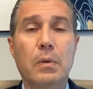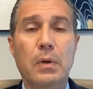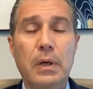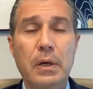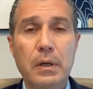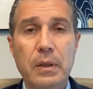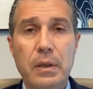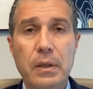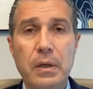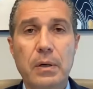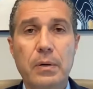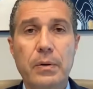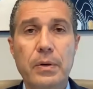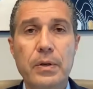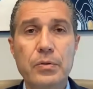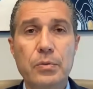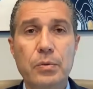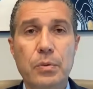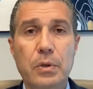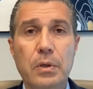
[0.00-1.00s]
what our
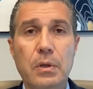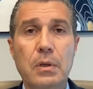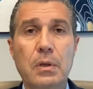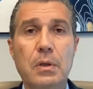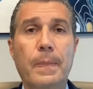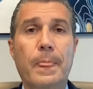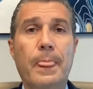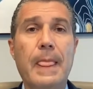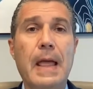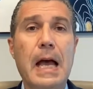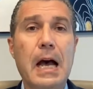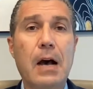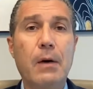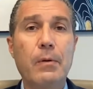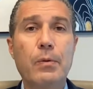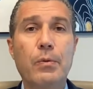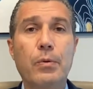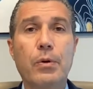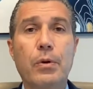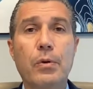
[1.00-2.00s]
theories were how
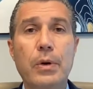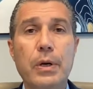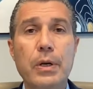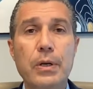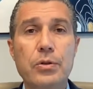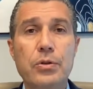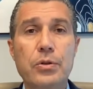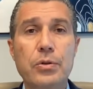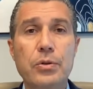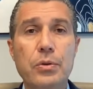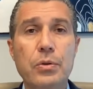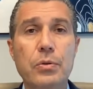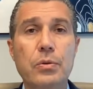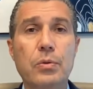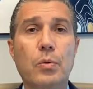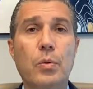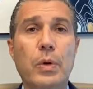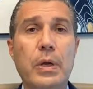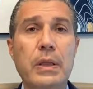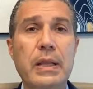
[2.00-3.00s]
we were going to
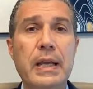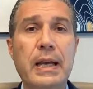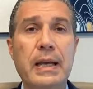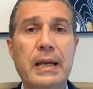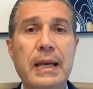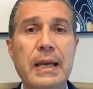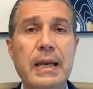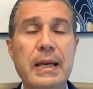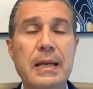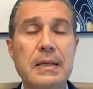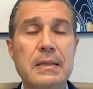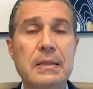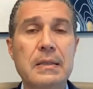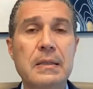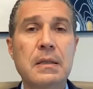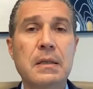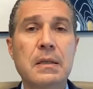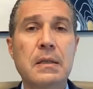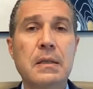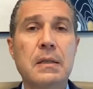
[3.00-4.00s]
win that
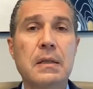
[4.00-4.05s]
case